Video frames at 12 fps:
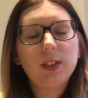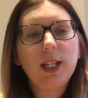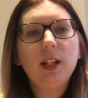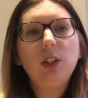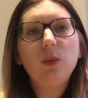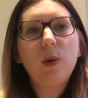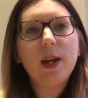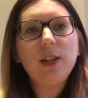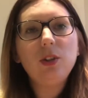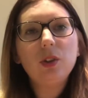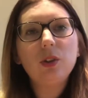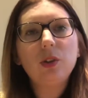tell you where
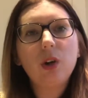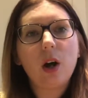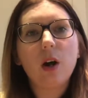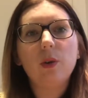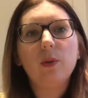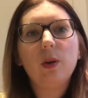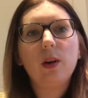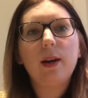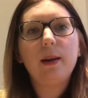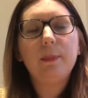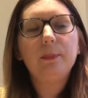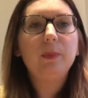you can go,
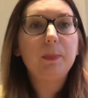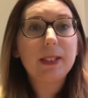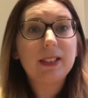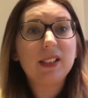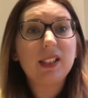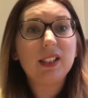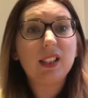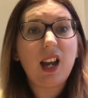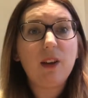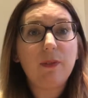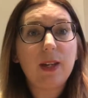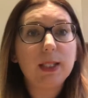businesses,
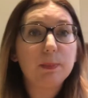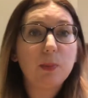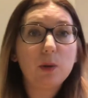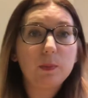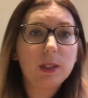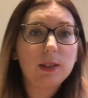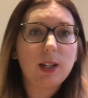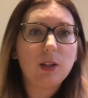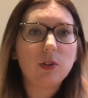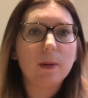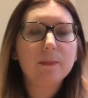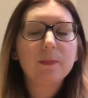cafes, pubs,
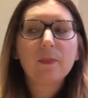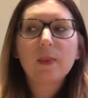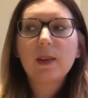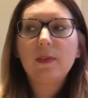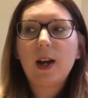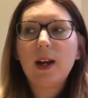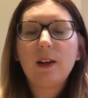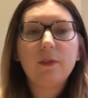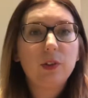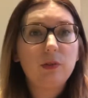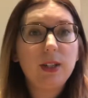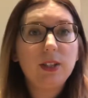etc., that
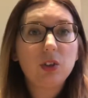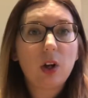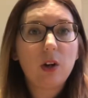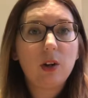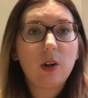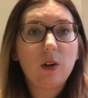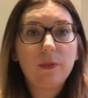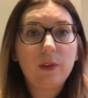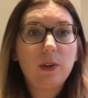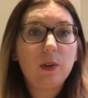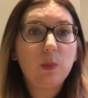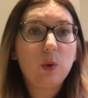have agreed to
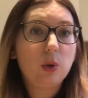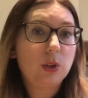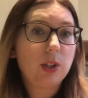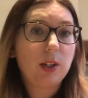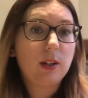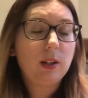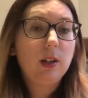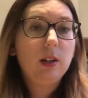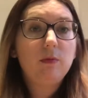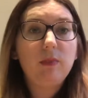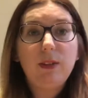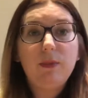offer water
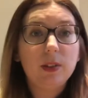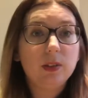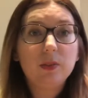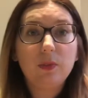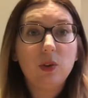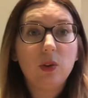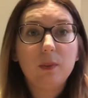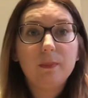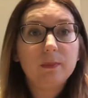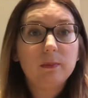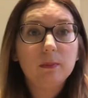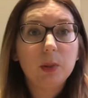refills for
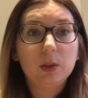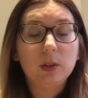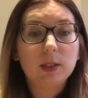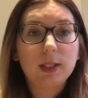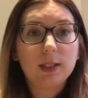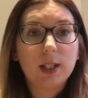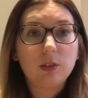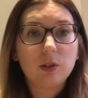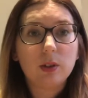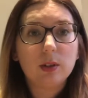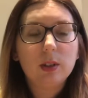bottles, etc.